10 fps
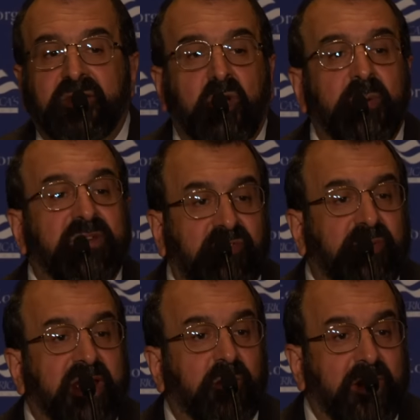go and
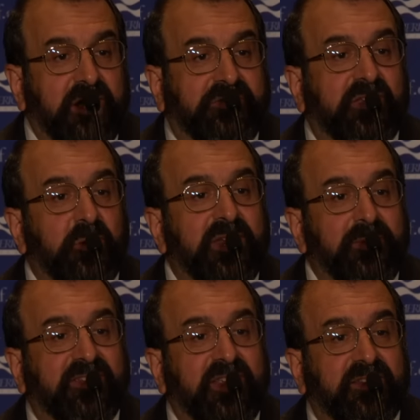do likewise, go and
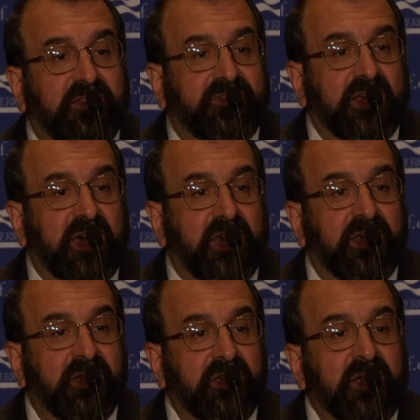imitate this guy,
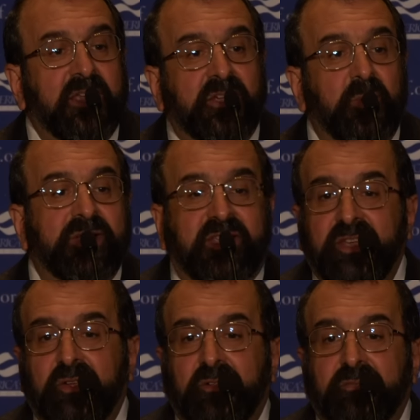go and
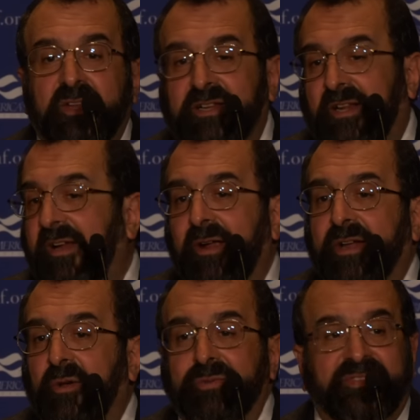kill and clear
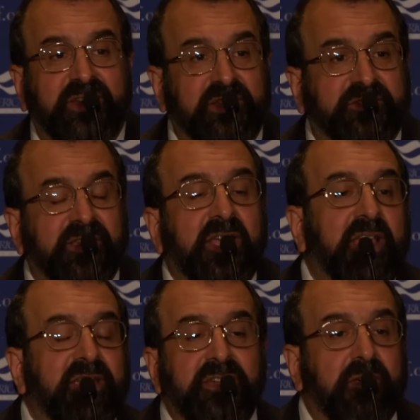out whole cities.
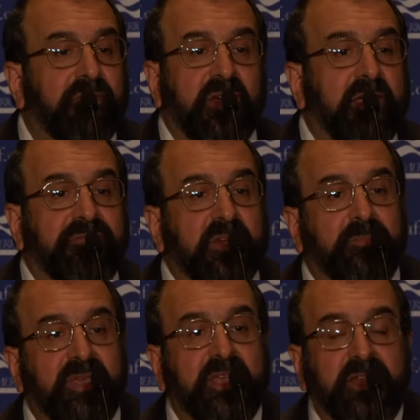And never have there
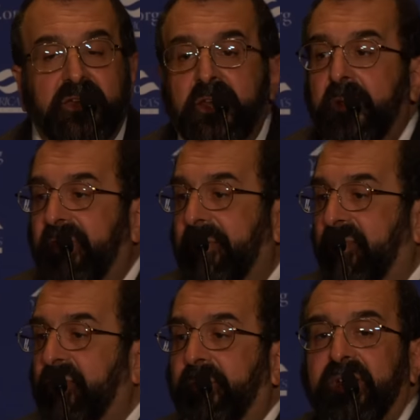been
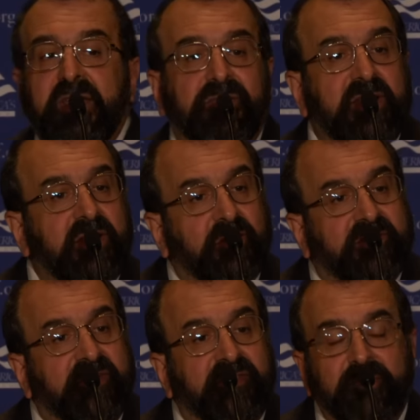people who believe in the Old
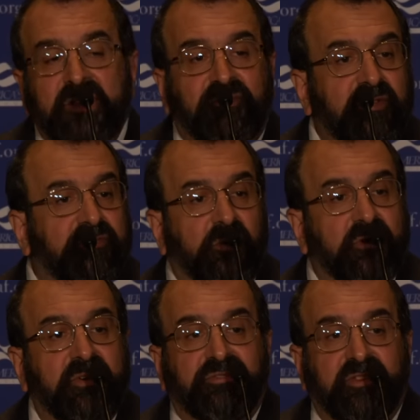Testament, Jews or
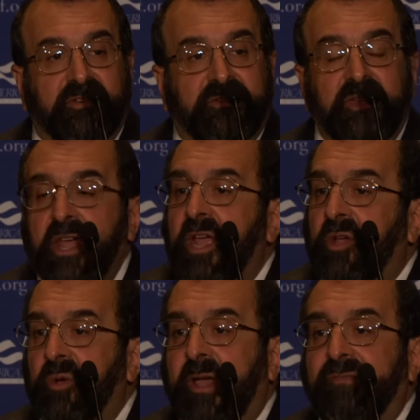Christians,
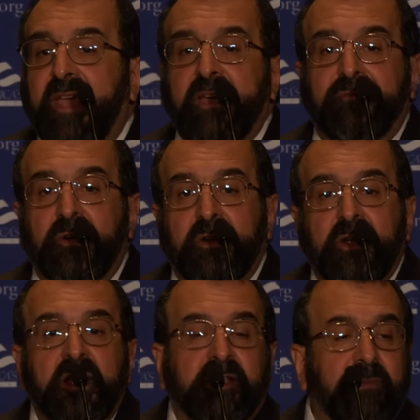who have
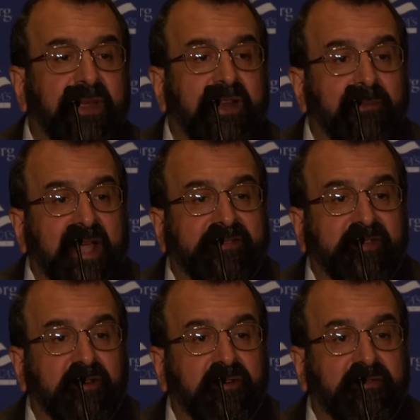ever committed
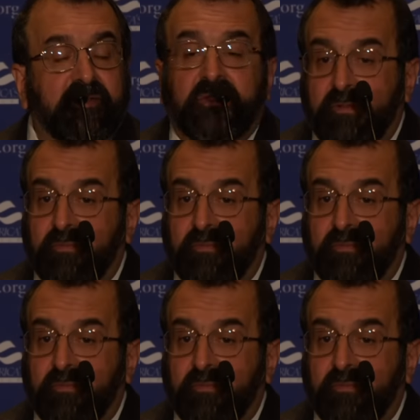massacres